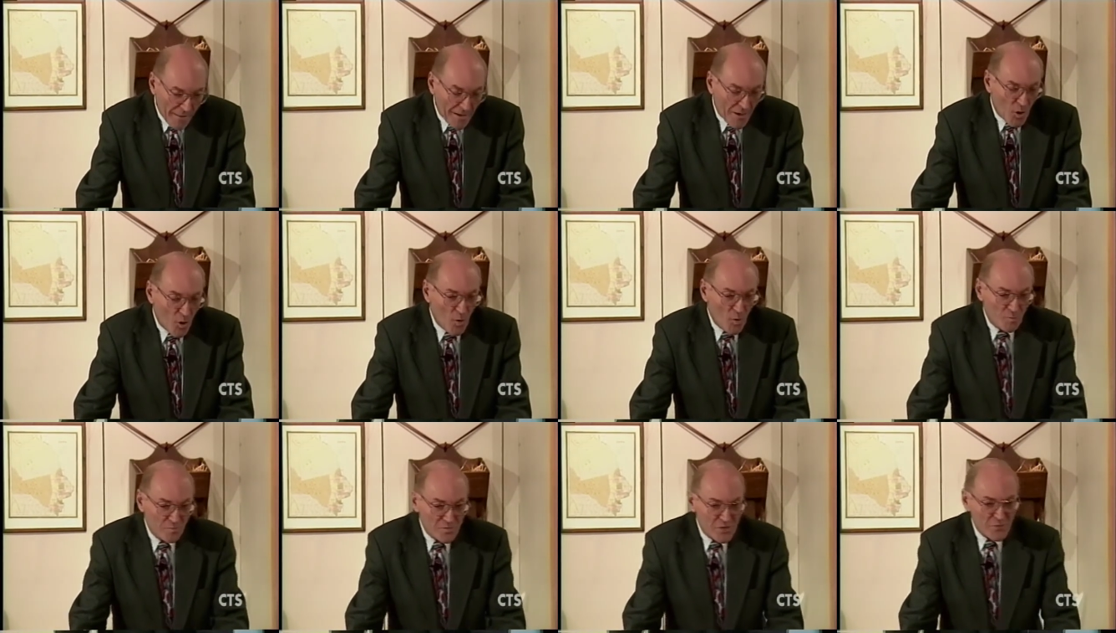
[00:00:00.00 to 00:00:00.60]

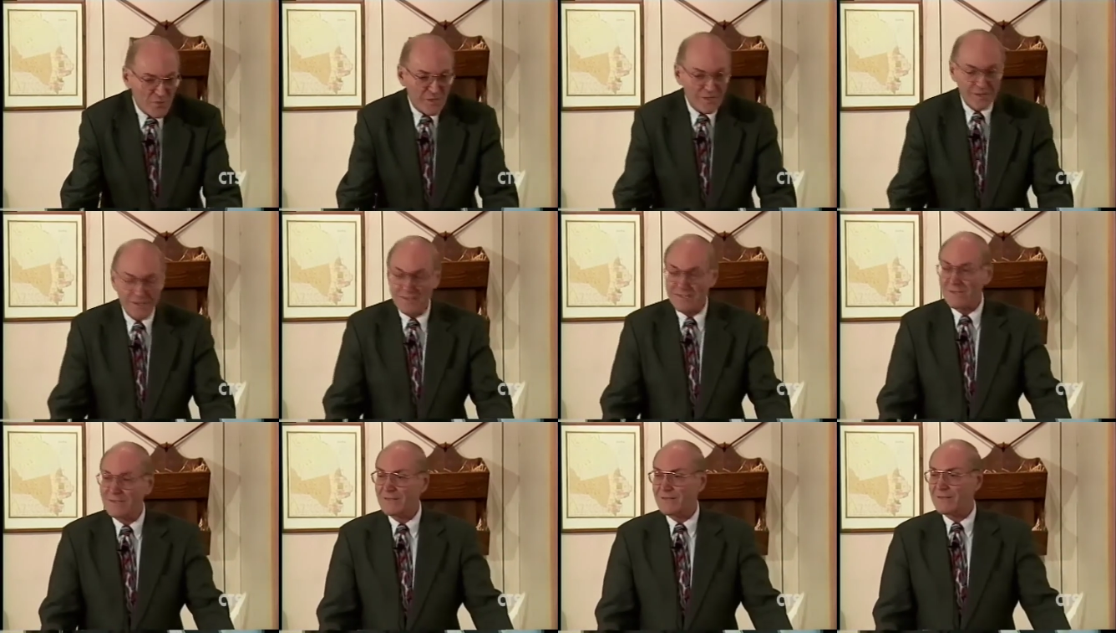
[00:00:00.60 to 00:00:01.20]
Holmes, with
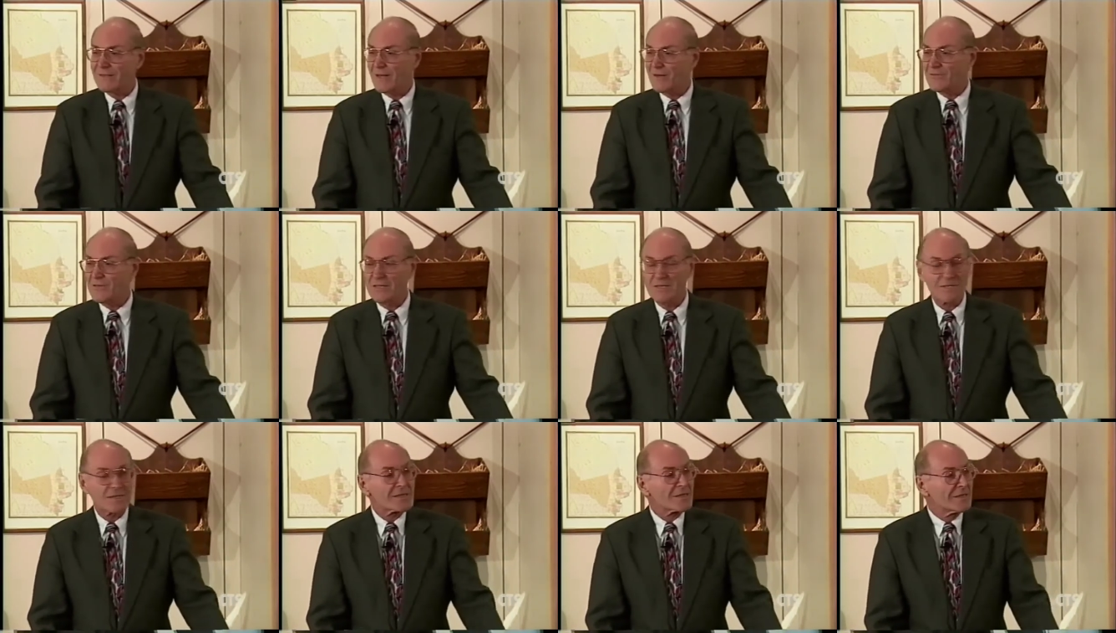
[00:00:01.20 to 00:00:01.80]
his
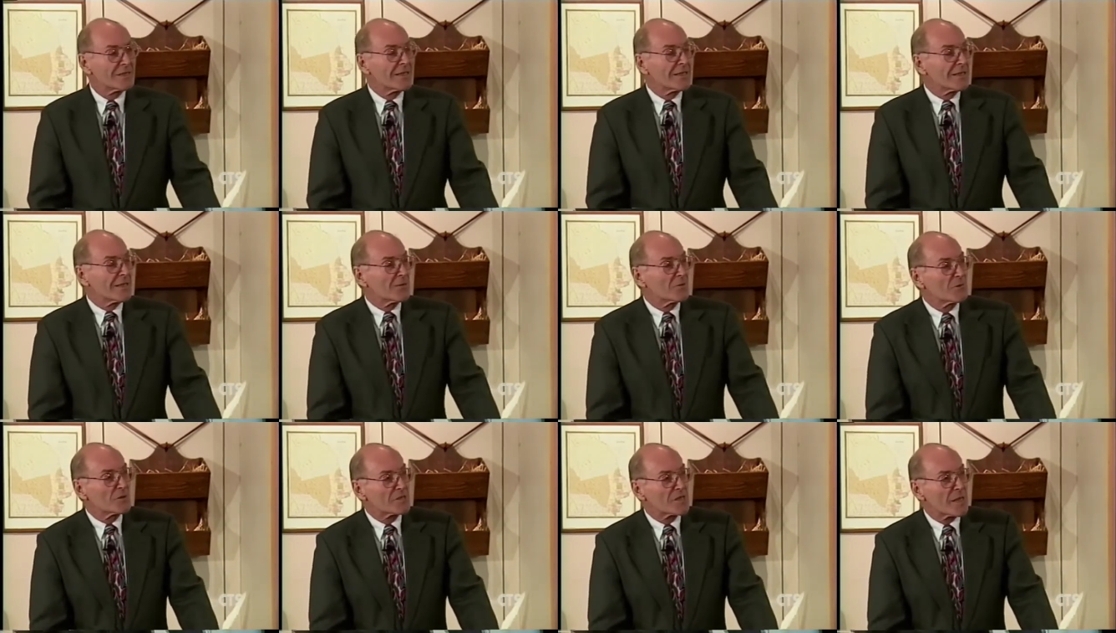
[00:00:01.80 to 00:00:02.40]
cleverness,
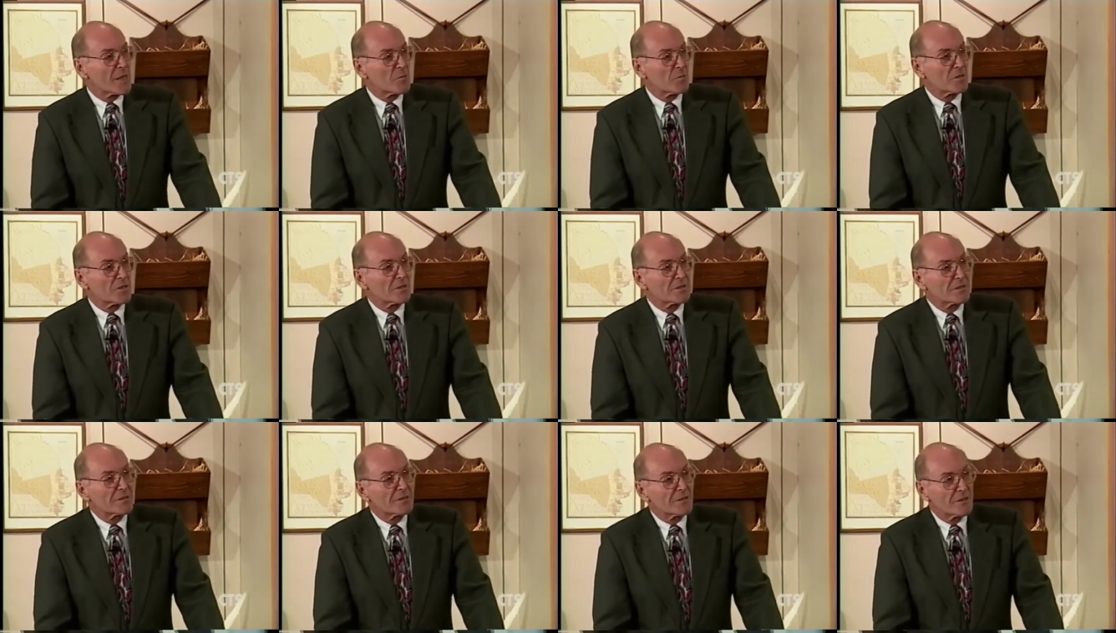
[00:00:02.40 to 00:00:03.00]
was
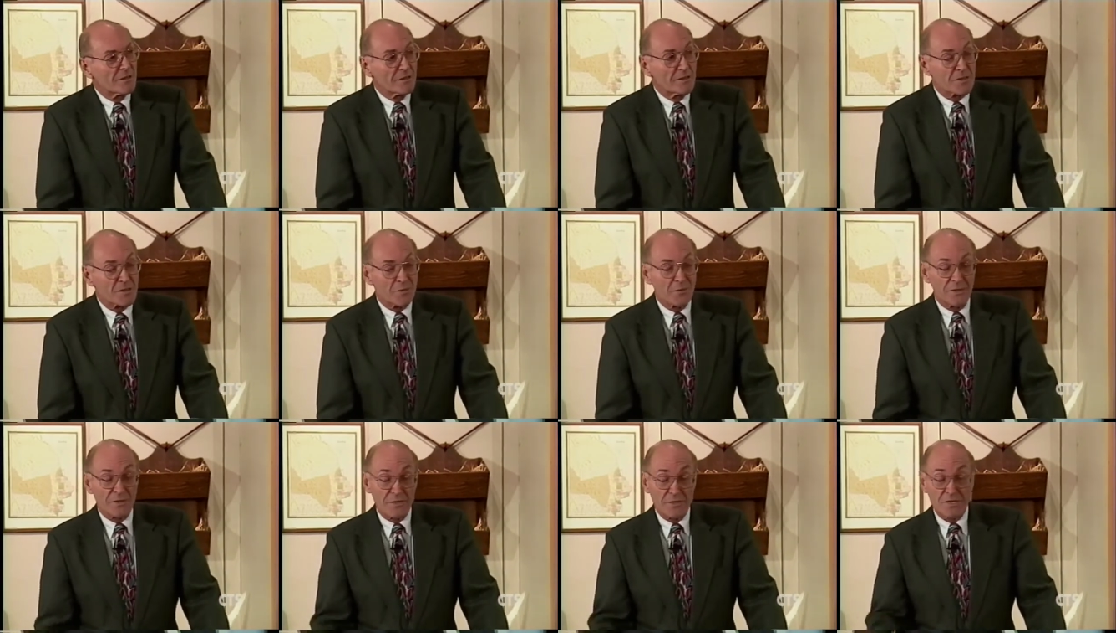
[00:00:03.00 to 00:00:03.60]
able, and this
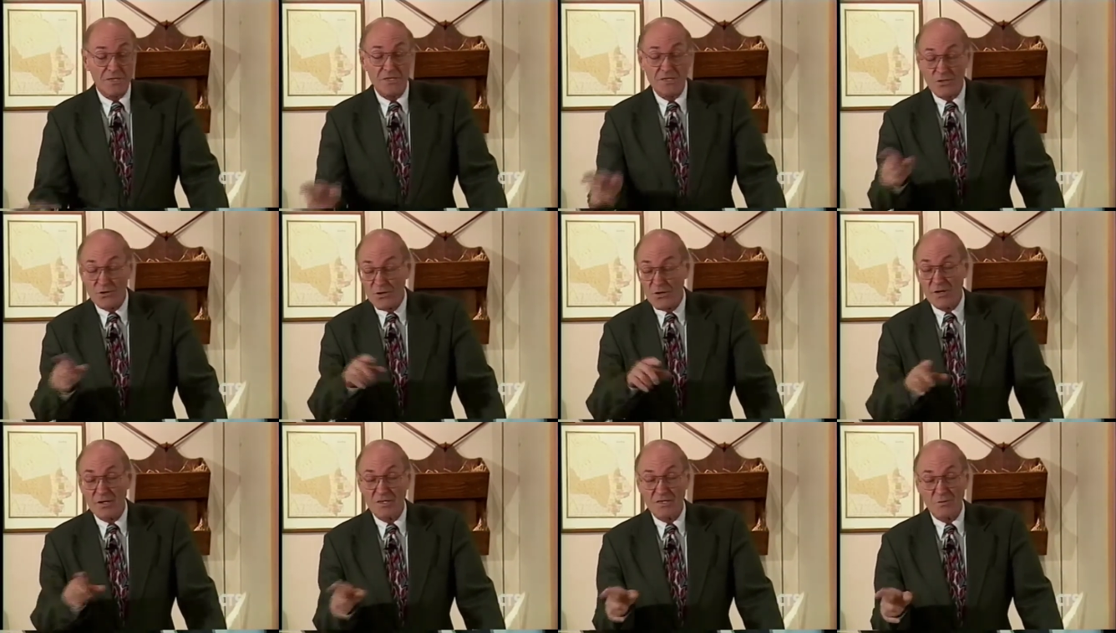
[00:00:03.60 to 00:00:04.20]
one, this
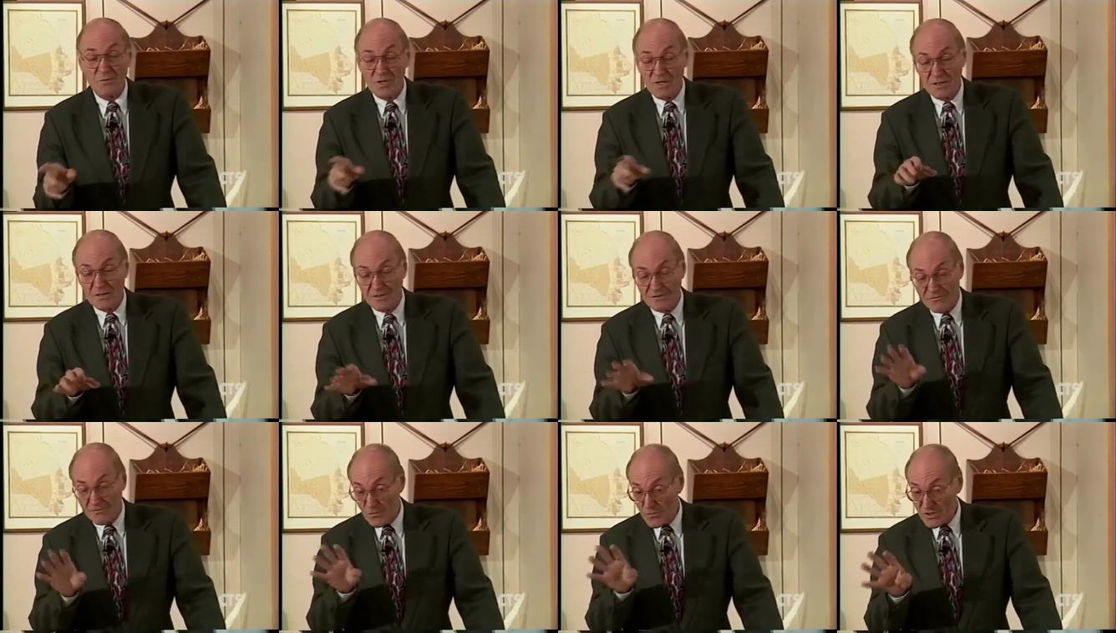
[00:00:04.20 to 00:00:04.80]
story is one of
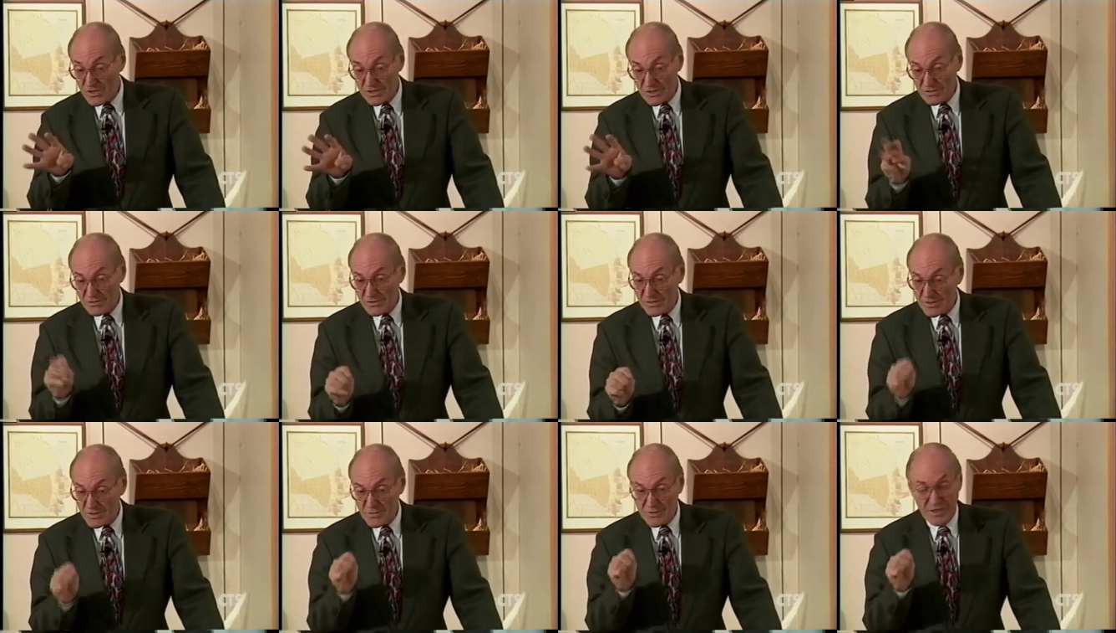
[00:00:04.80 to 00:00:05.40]
the four
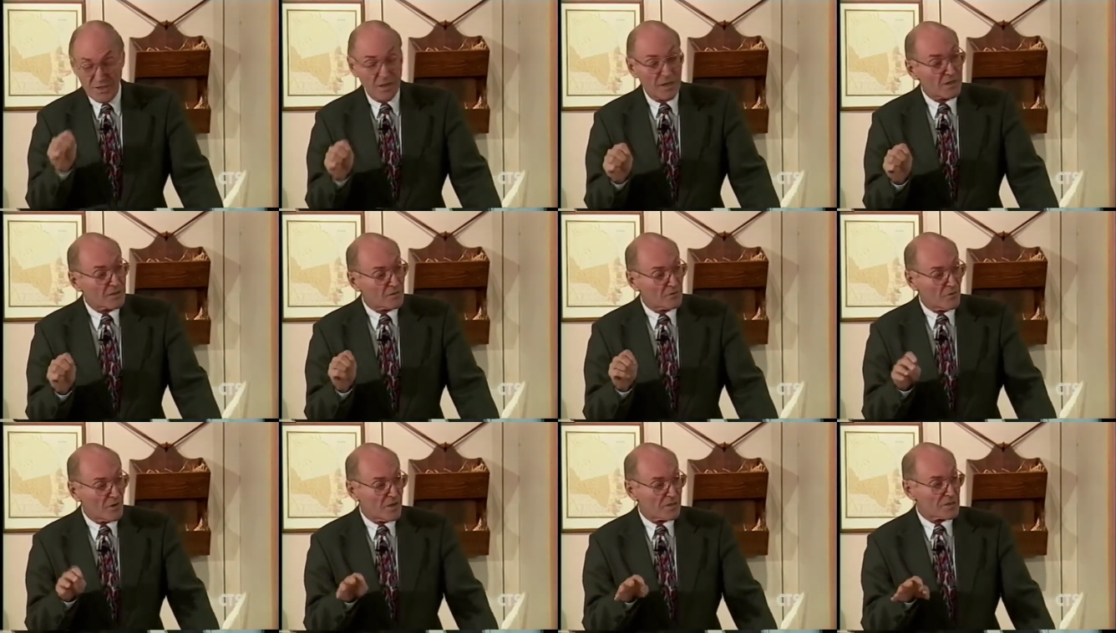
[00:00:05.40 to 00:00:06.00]
stories where
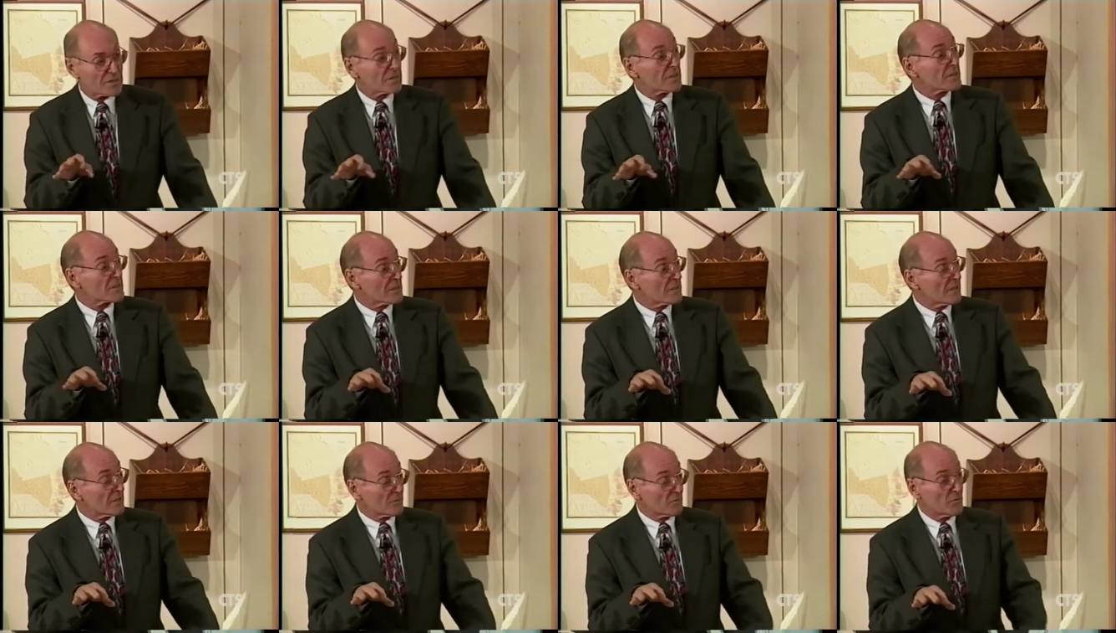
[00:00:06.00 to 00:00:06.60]
Dr. Watson is
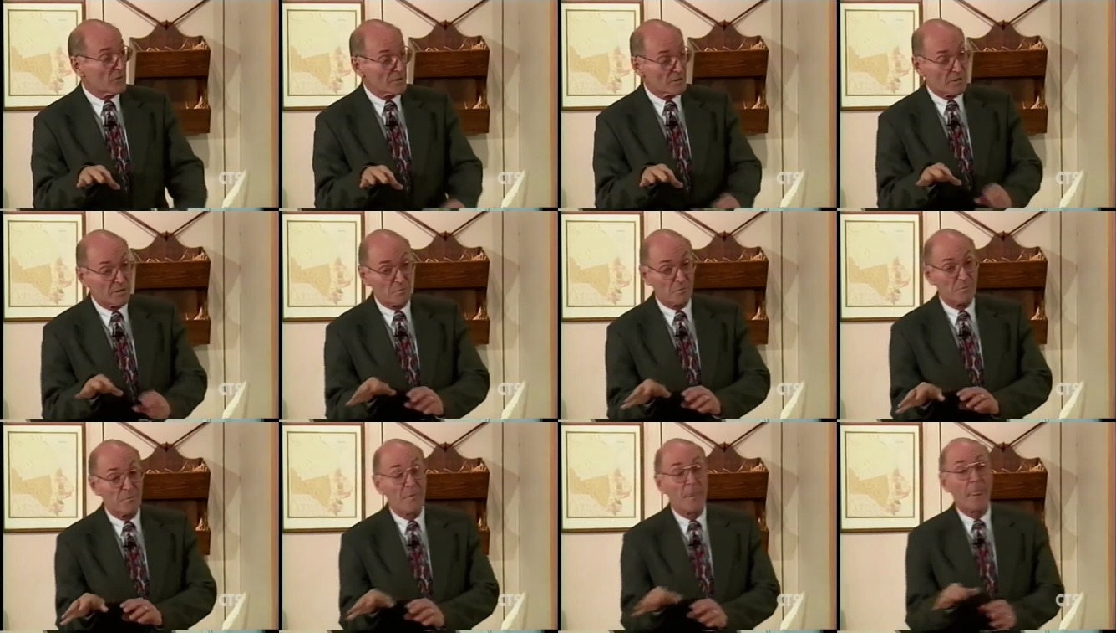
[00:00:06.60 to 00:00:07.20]
not with
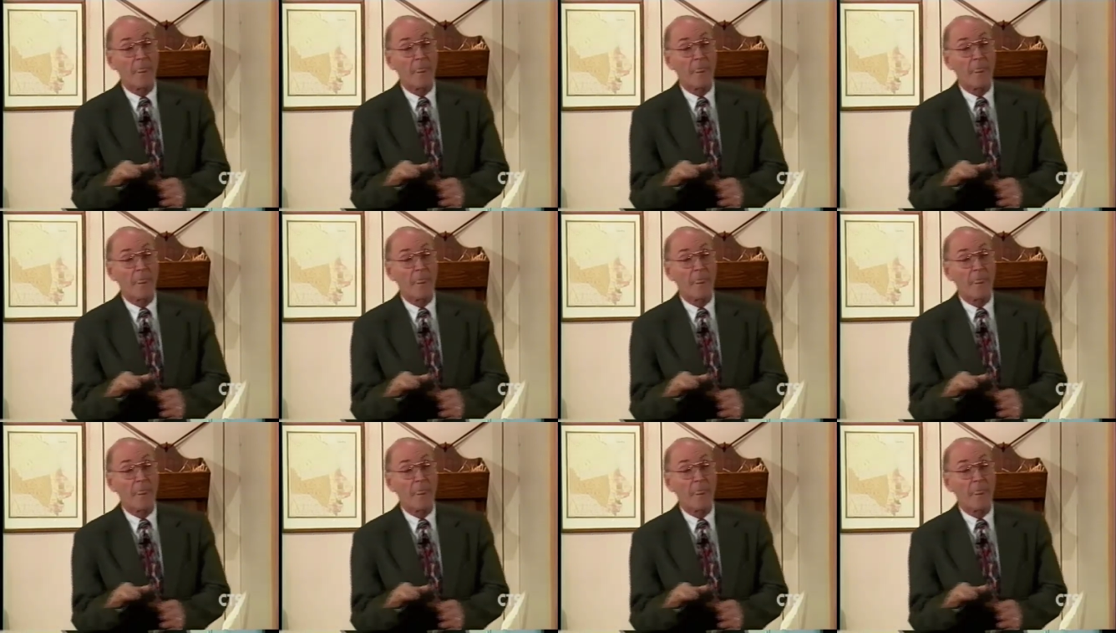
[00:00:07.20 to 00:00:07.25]
him.